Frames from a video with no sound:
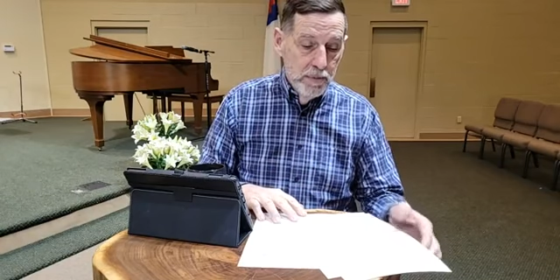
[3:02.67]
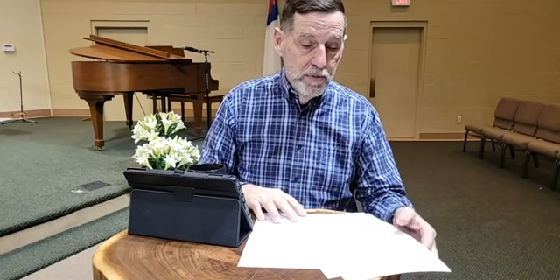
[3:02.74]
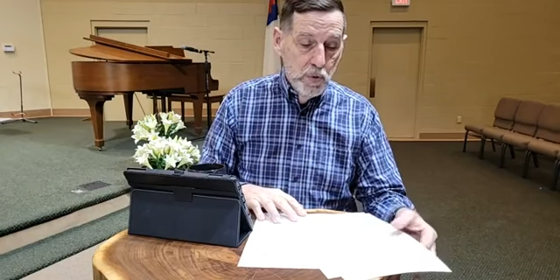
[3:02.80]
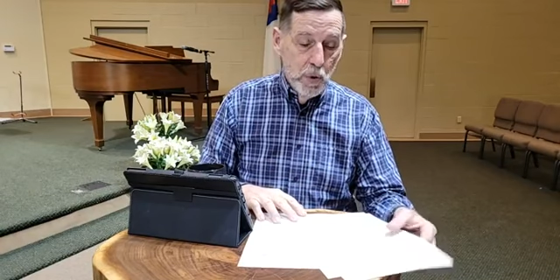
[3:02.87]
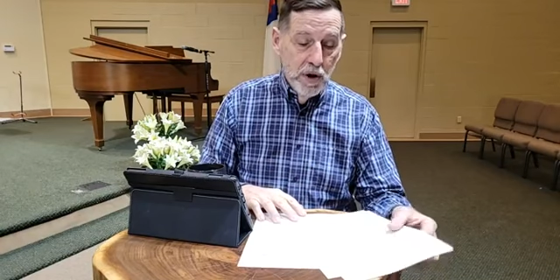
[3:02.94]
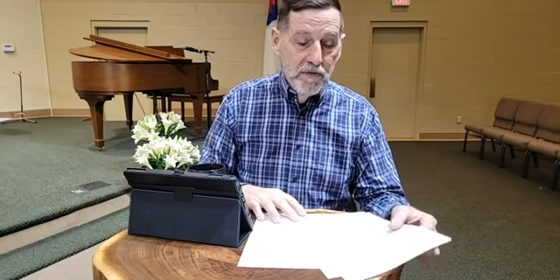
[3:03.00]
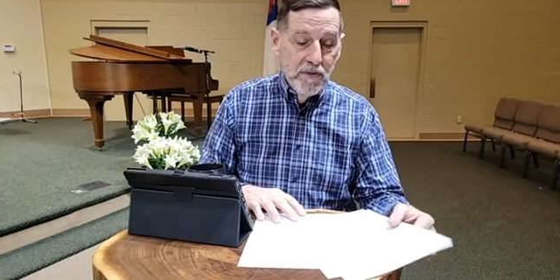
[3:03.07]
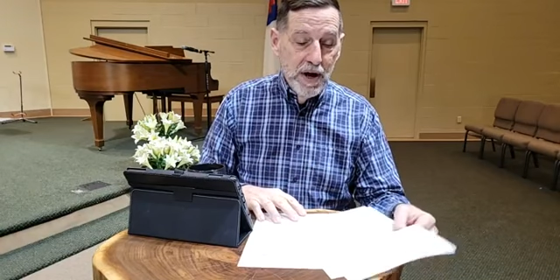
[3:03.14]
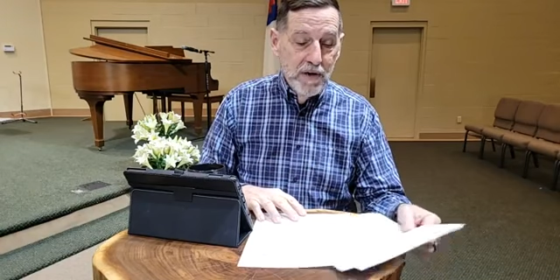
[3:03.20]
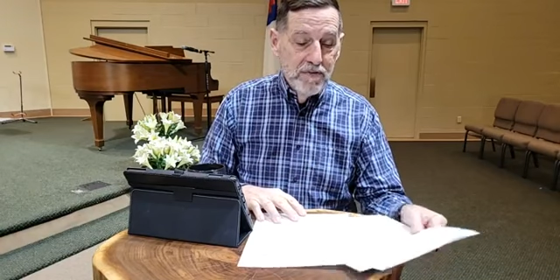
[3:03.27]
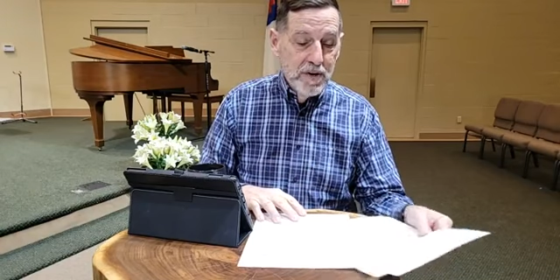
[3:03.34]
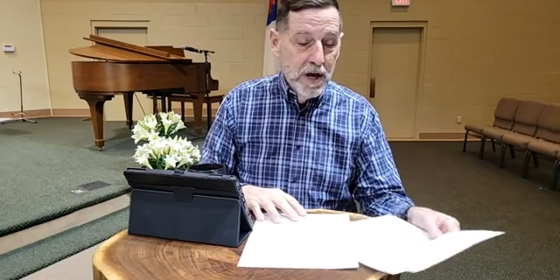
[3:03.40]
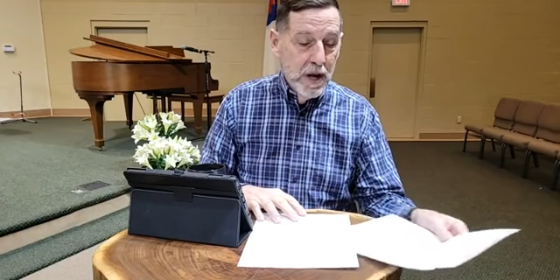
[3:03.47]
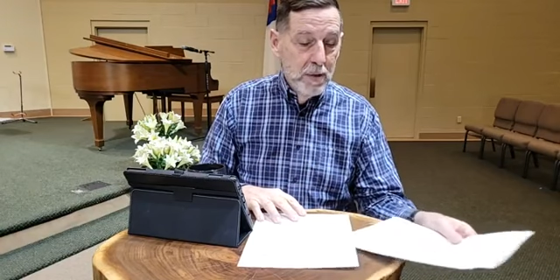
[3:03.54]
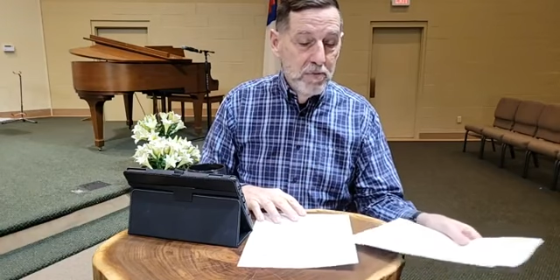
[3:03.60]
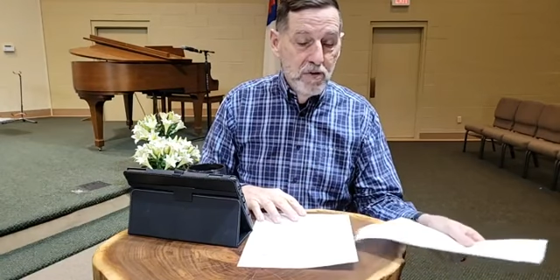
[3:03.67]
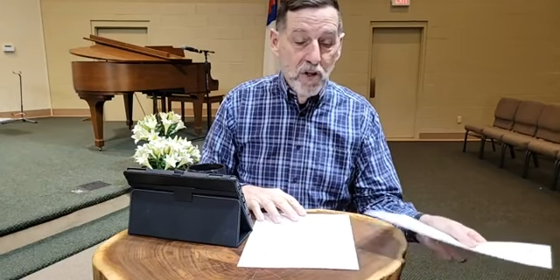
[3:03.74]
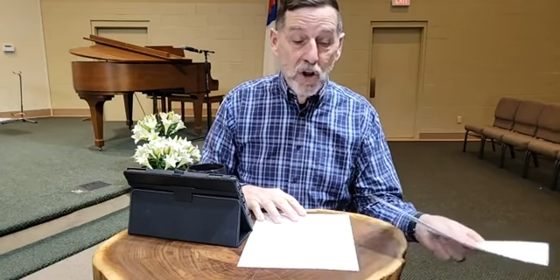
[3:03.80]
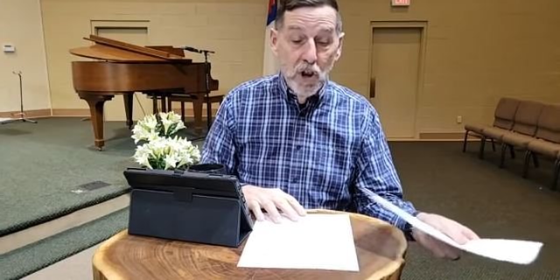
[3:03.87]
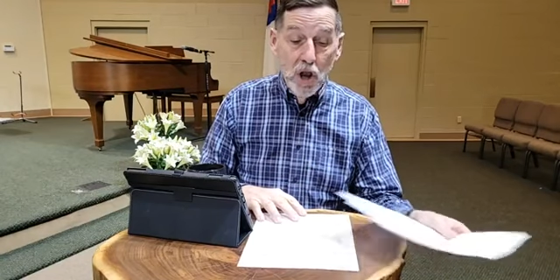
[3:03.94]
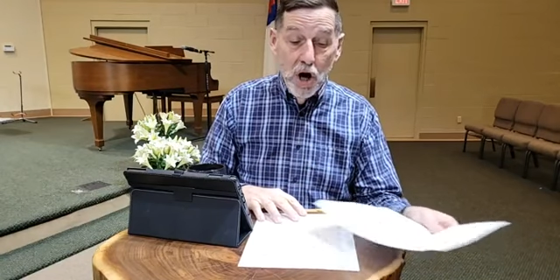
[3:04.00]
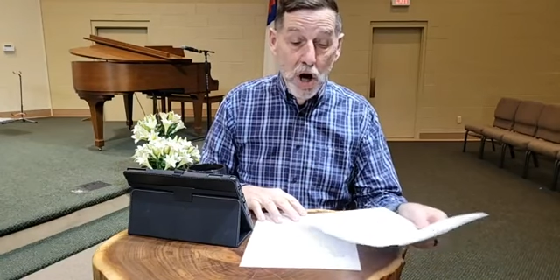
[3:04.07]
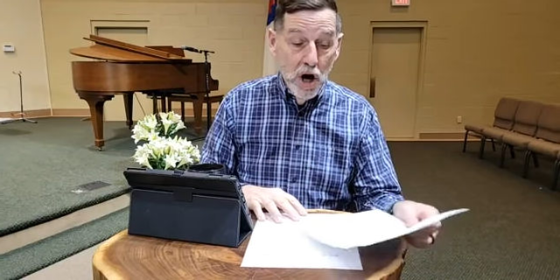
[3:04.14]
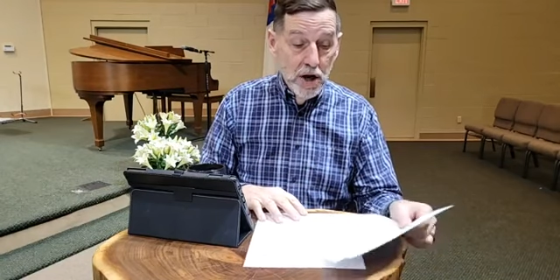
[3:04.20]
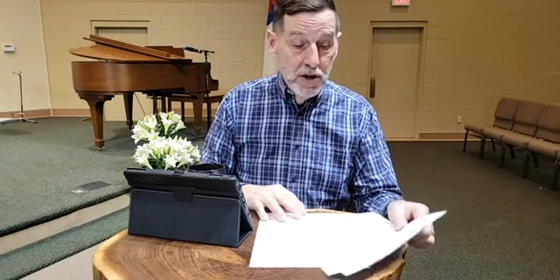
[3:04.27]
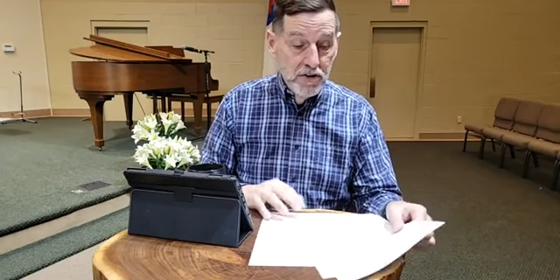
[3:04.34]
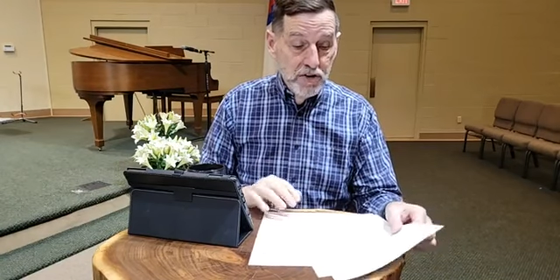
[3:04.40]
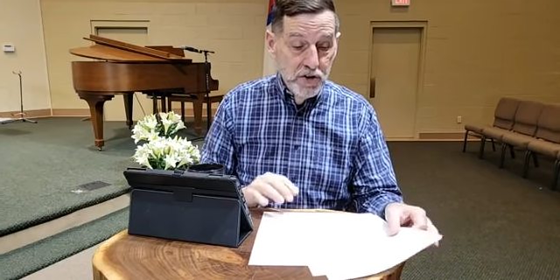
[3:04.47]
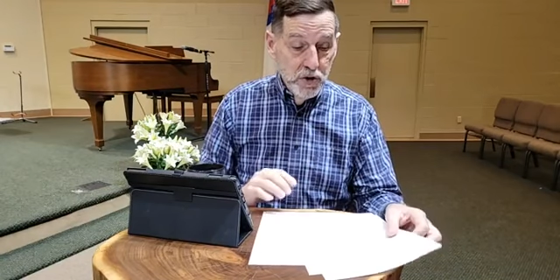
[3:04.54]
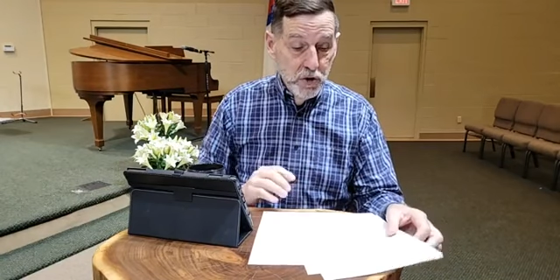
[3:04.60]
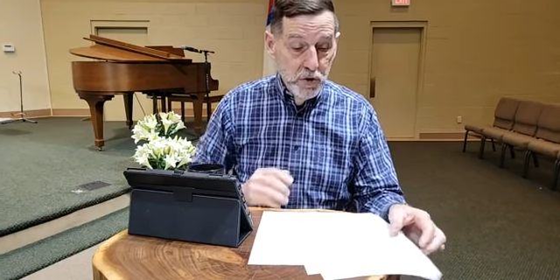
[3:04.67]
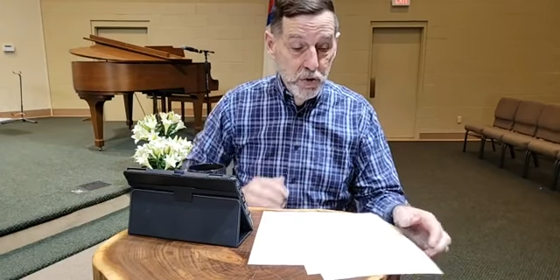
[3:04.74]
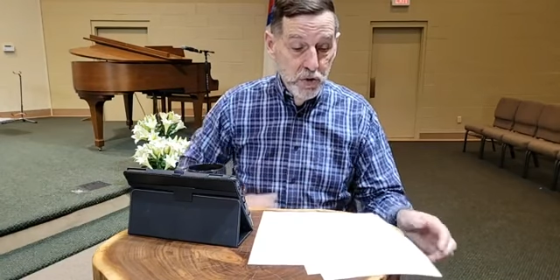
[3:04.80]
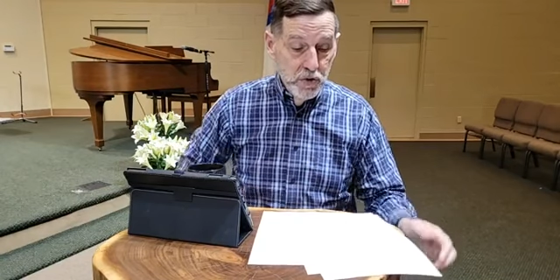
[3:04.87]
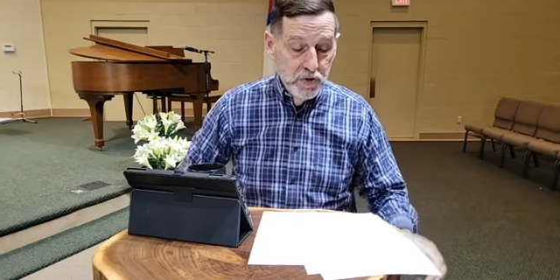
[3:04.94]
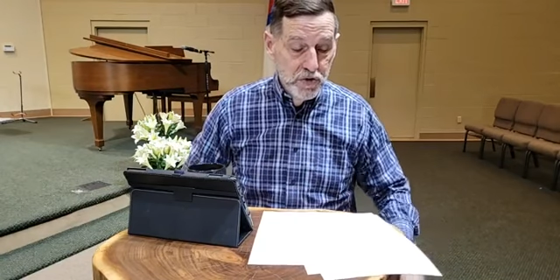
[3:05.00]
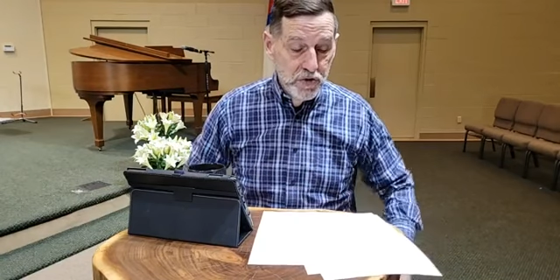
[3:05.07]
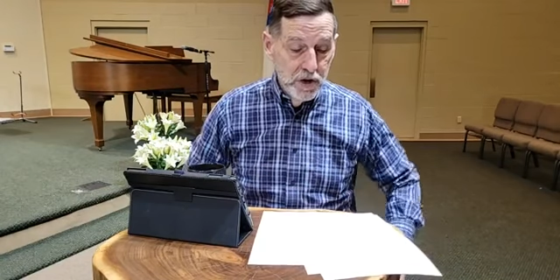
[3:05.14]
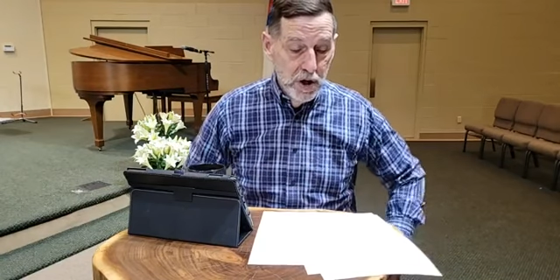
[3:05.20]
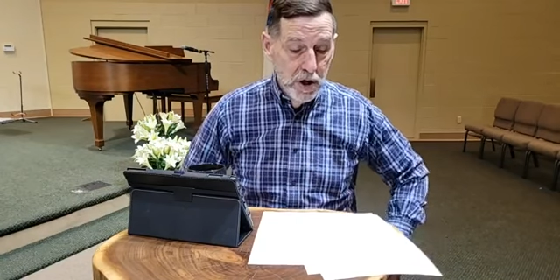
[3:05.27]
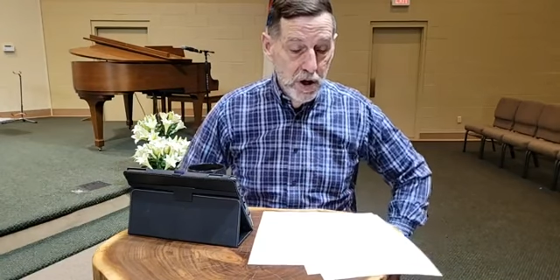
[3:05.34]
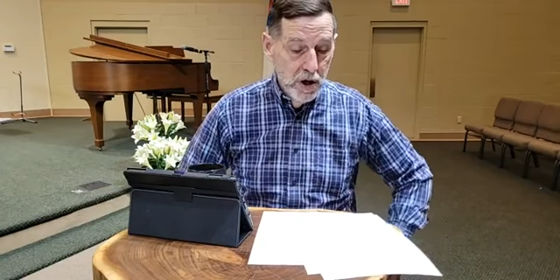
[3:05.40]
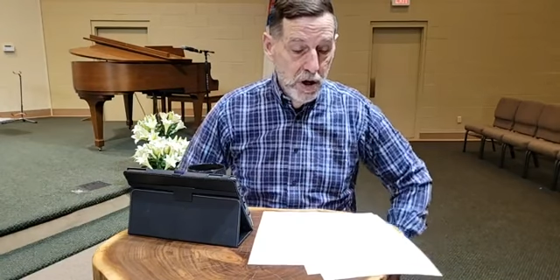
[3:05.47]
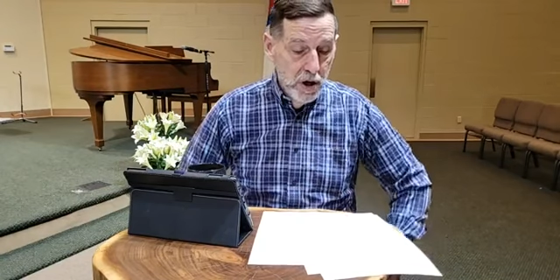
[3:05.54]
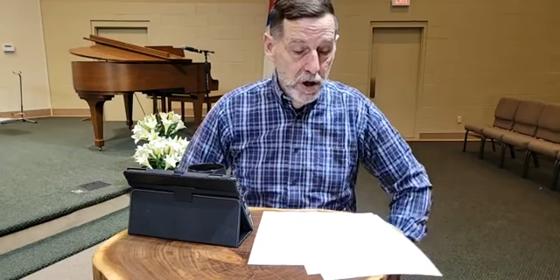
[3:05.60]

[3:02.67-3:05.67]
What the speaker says: 25 times the law is used, the